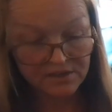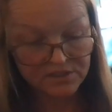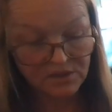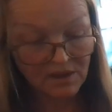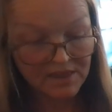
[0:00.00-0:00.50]

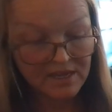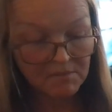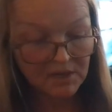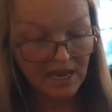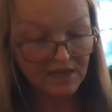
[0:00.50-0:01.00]
so I think I'm
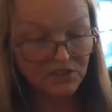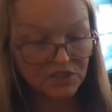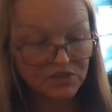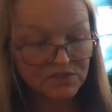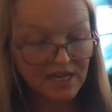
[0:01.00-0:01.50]
going to actually
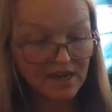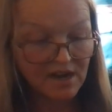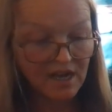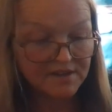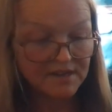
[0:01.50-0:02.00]
use that
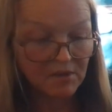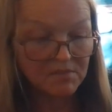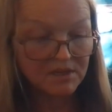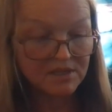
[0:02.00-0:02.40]
knot to help me